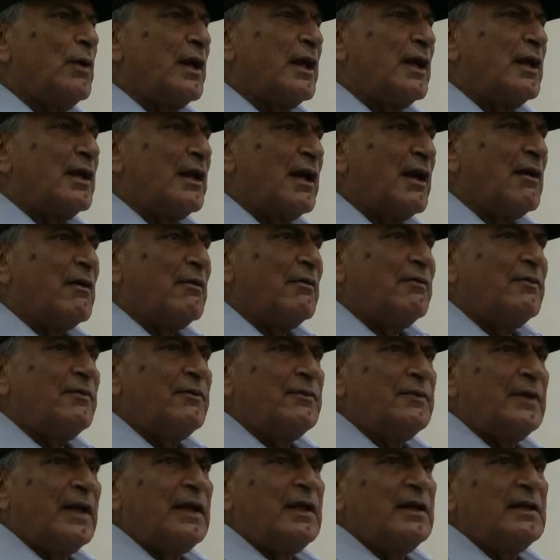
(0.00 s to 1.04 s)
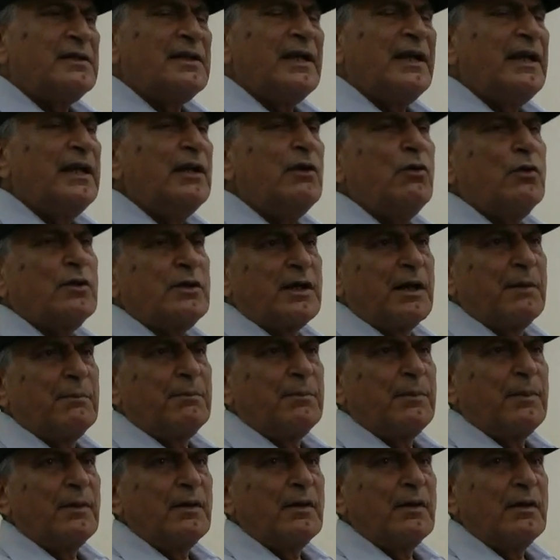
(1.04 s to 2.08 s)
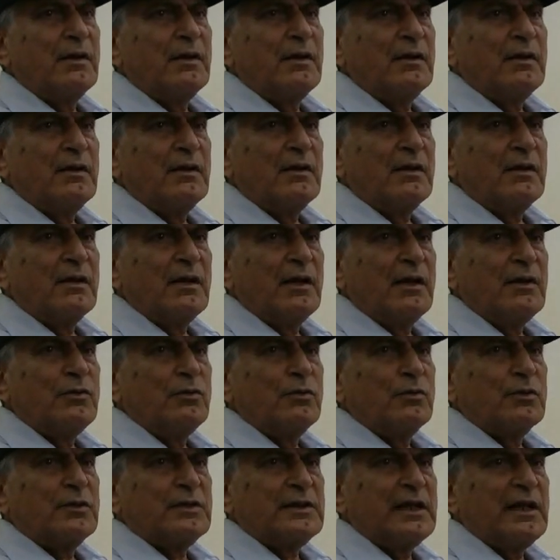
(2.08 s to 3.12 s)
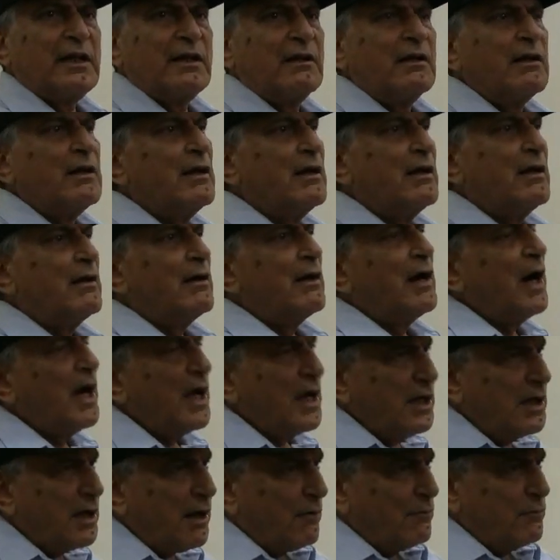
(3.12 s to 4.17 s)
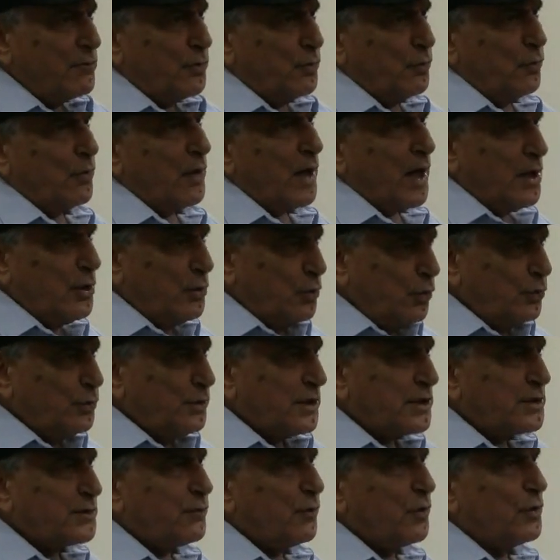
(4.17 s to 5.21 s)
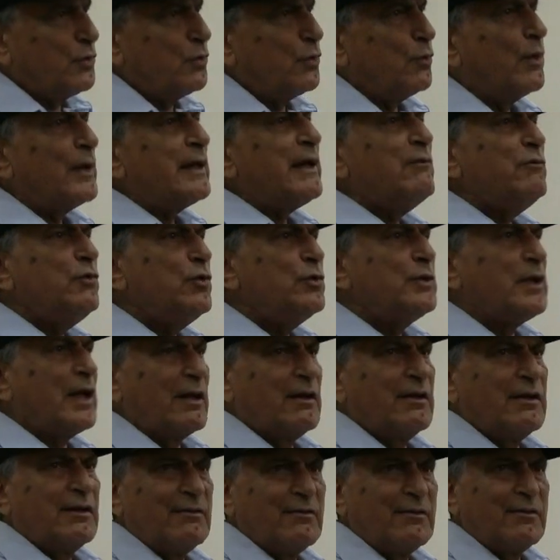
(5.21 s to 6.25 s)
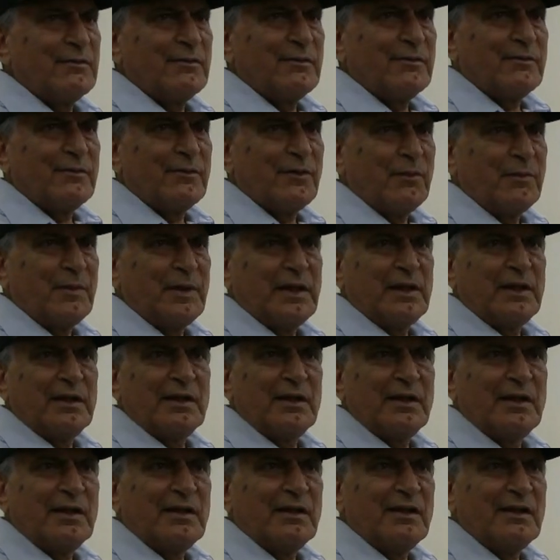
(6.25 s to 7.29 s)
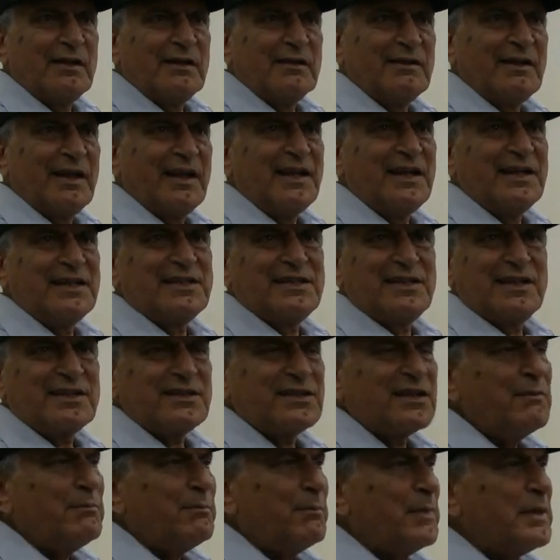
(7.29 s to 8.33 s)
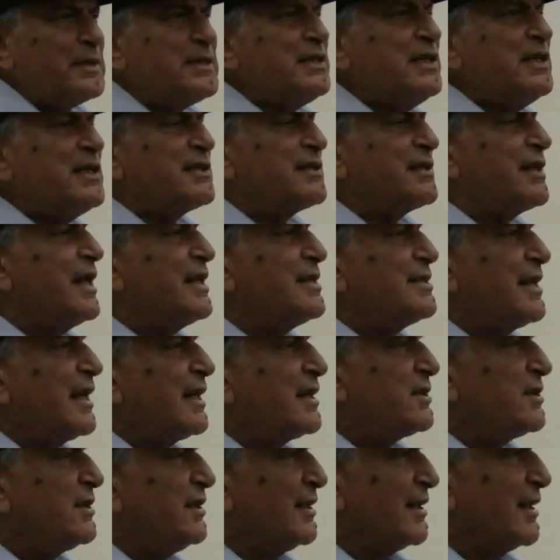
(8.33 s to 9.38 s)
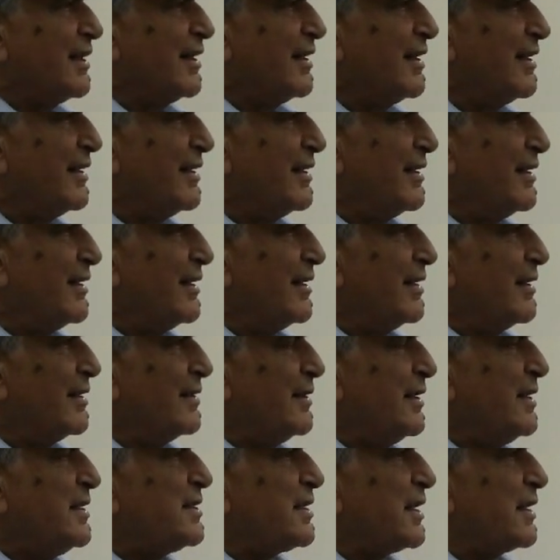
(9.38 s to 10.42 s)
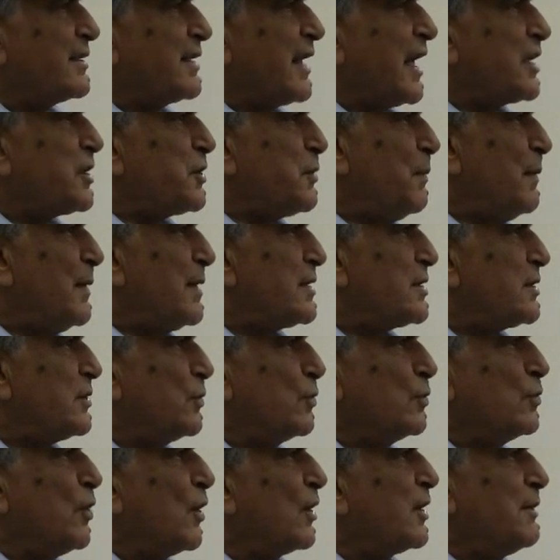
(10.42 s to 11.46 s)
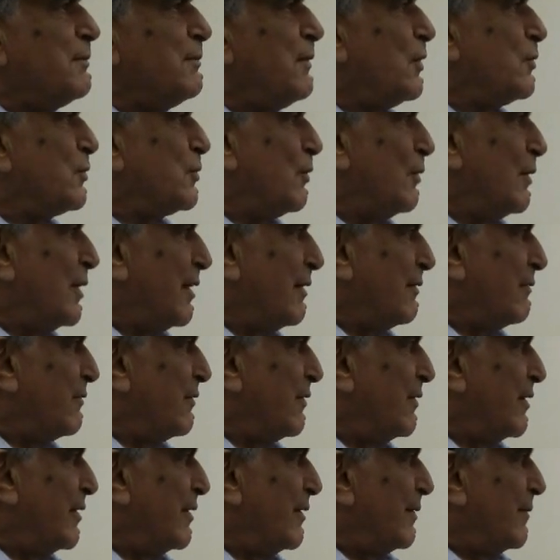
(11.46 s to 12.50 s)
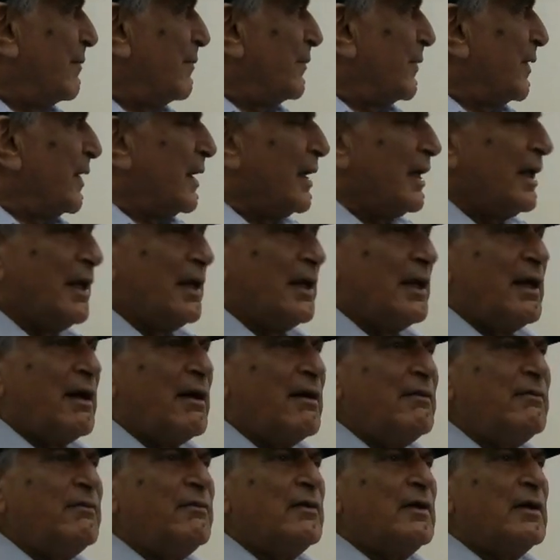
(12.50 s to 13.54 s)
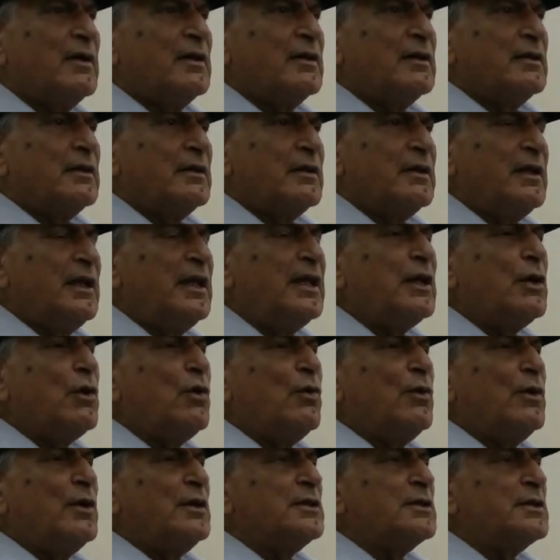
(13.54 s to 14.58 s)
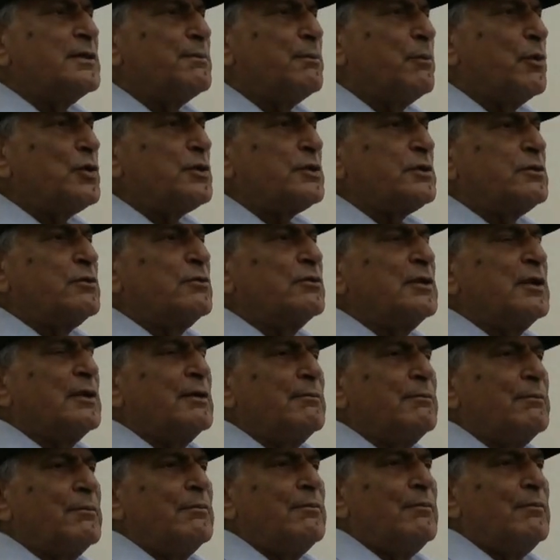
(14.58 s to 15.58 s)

are in love, then it's an ego trip and you say, I love you, I do this for you, what have you done for me? Then it's just a business transaction. These attachments do not amount to love. In love, ego is pushed to the